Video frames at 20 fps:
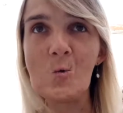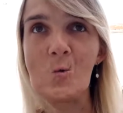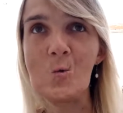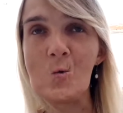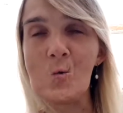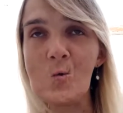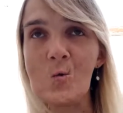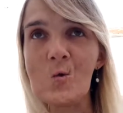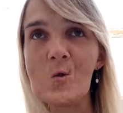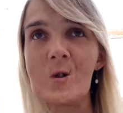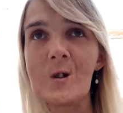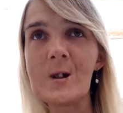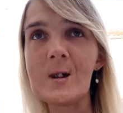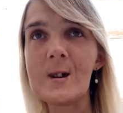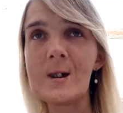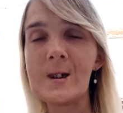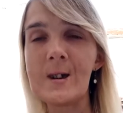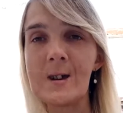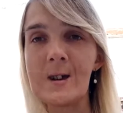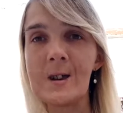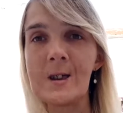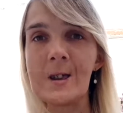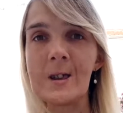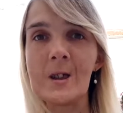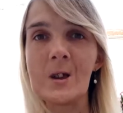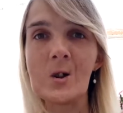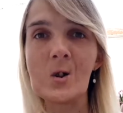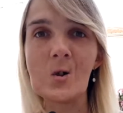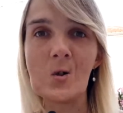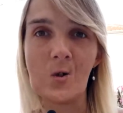who
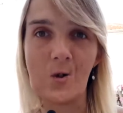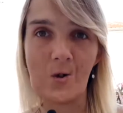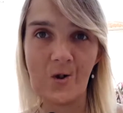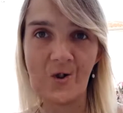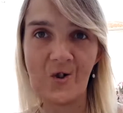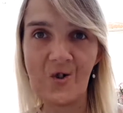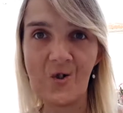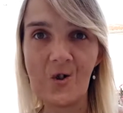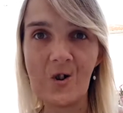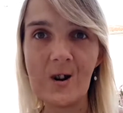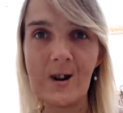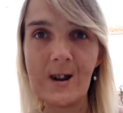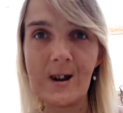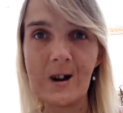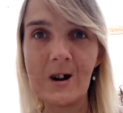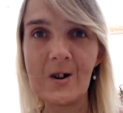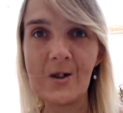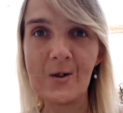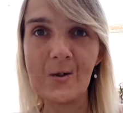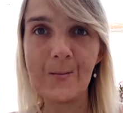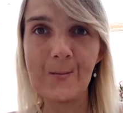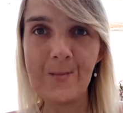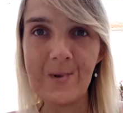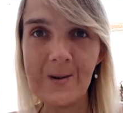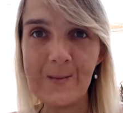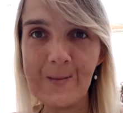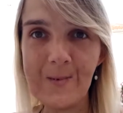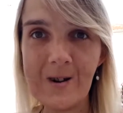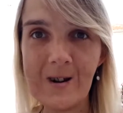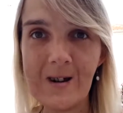is controlling other
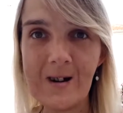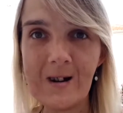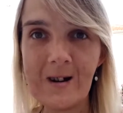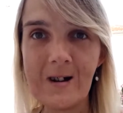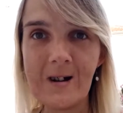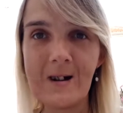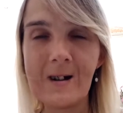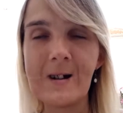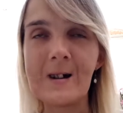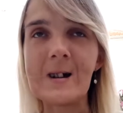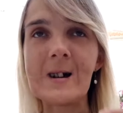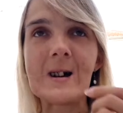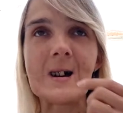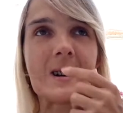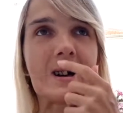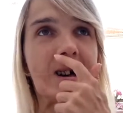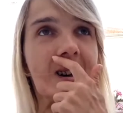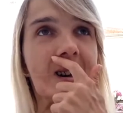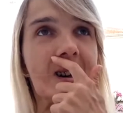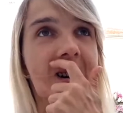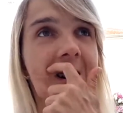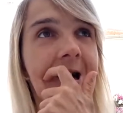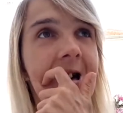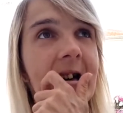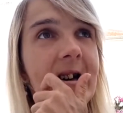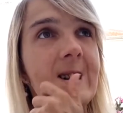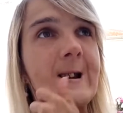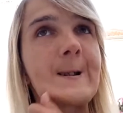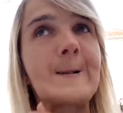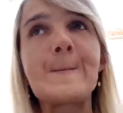people.
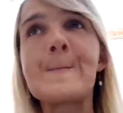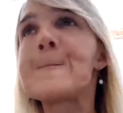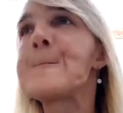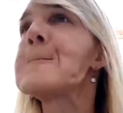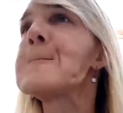And